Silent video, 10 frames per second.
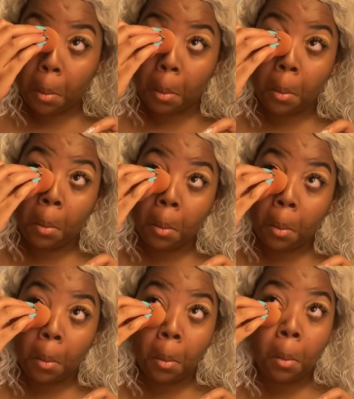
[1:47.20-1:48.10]

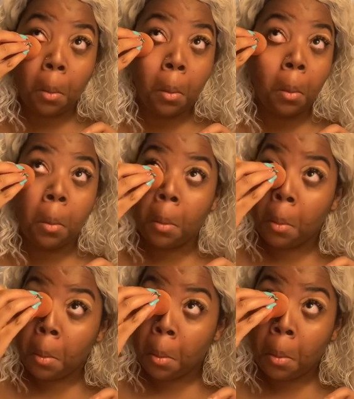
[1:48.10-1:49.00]

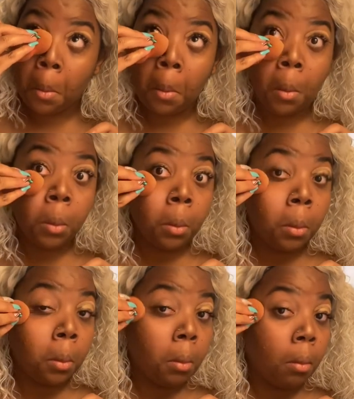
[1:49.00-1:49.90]

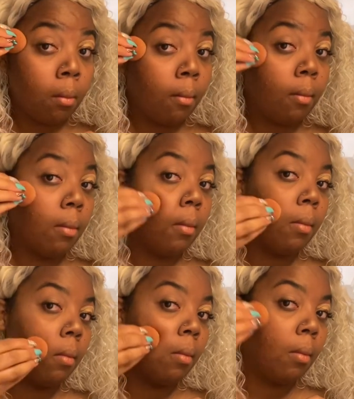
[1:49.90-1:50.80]

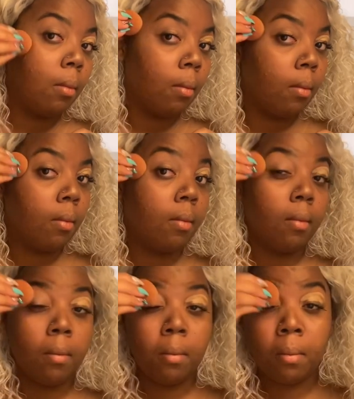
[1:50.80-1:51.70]
(no one is talking)